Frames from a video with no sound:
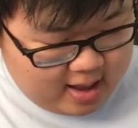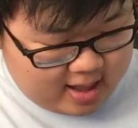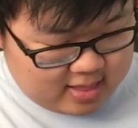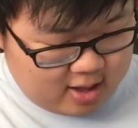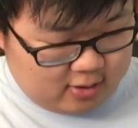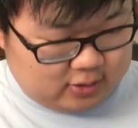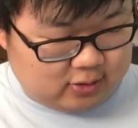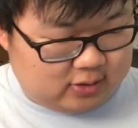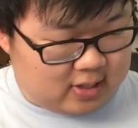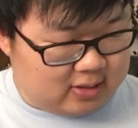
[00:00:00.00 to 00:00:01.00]
And they
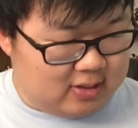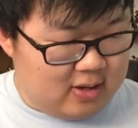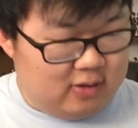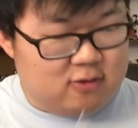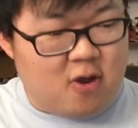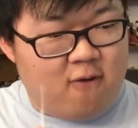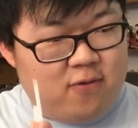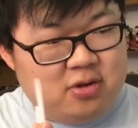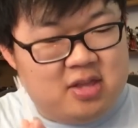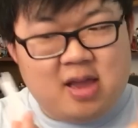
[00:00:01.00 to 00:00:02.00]
also sent
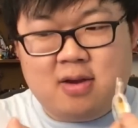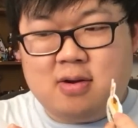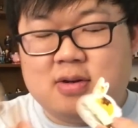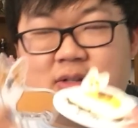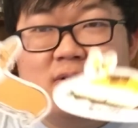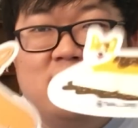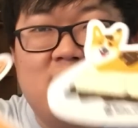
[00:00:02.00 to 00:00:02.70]
Tofu stickers.